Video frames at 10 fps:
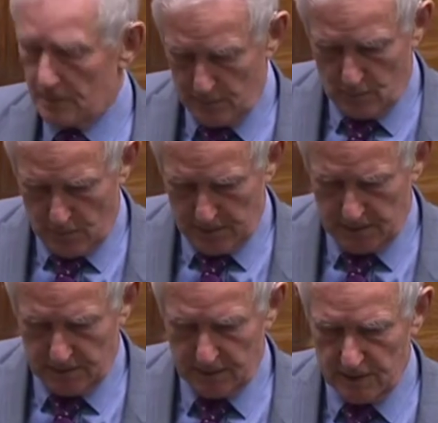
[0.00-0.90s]
of what we're
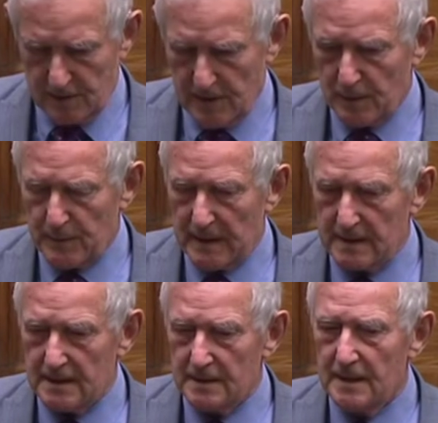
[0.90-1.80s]
doing to
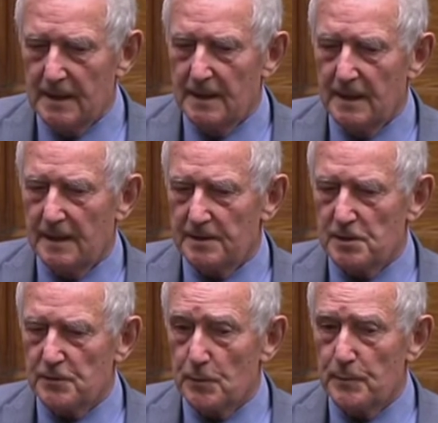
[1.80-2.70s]
celebrate in
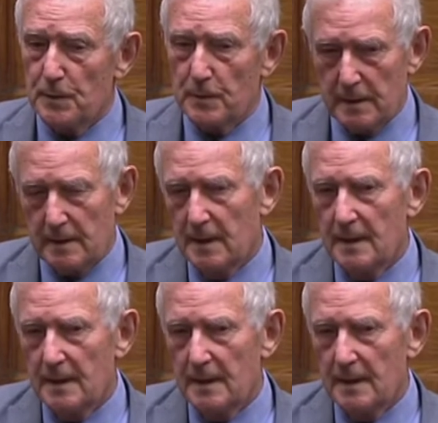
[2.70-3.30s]
Huddersfield, but we,